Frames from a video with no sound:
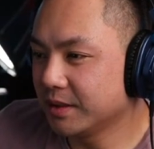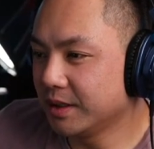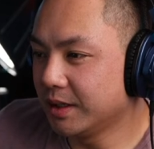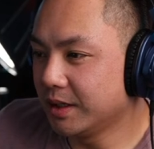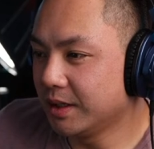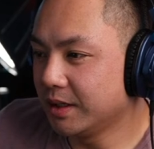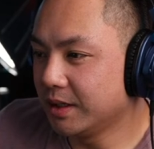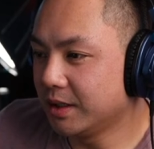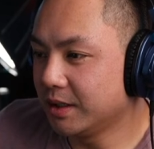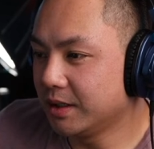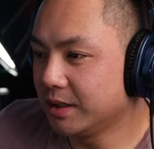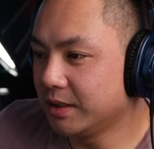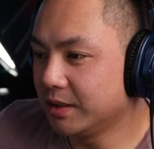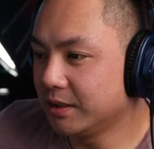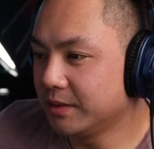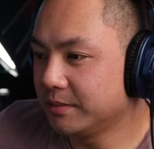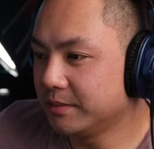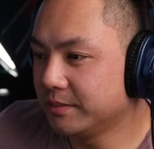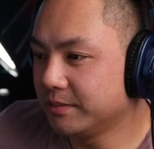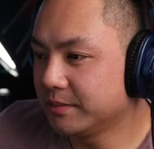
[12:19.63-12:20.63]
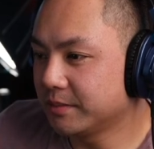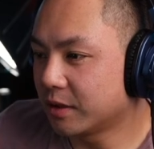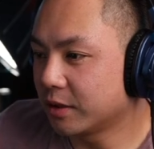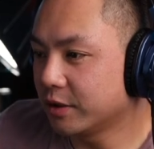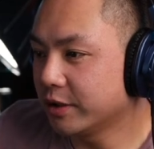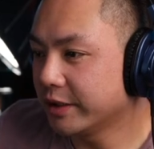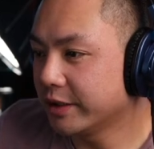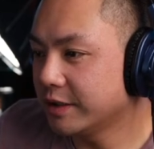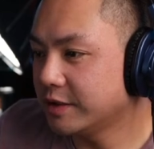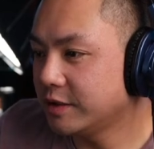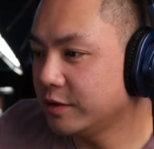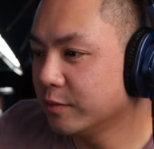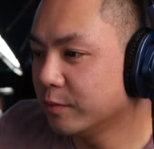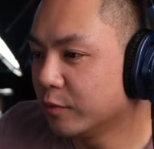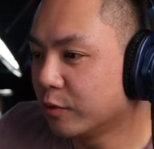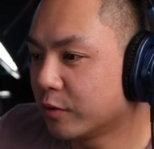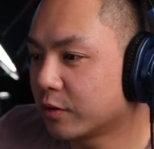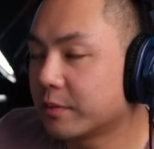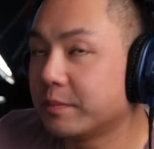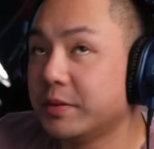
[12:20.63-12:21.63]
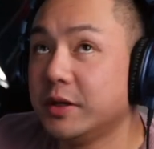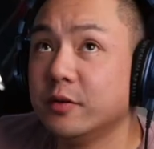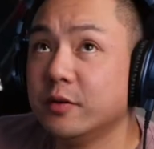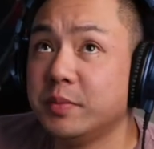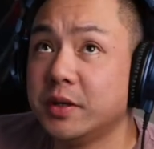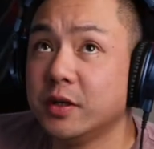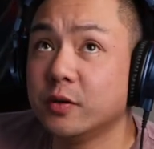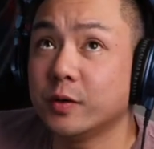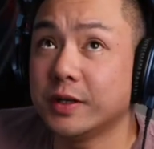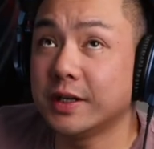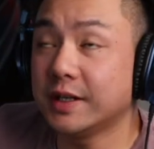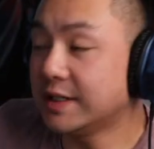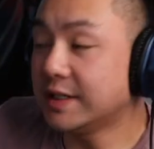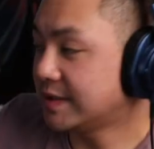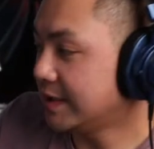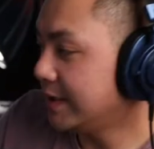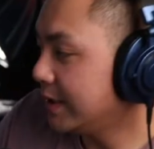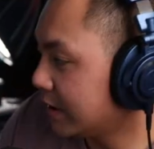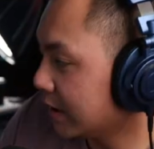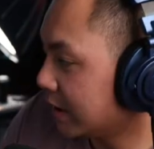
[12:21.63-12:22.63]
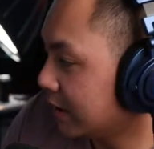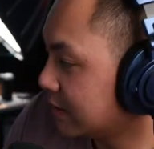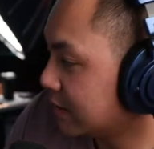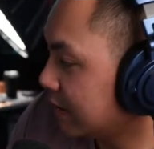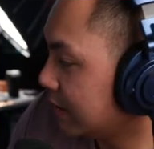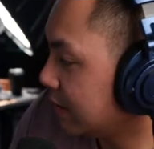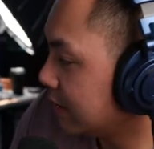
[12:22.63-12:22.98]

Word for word: Um, are you gonna do more Pew Pew E D C content?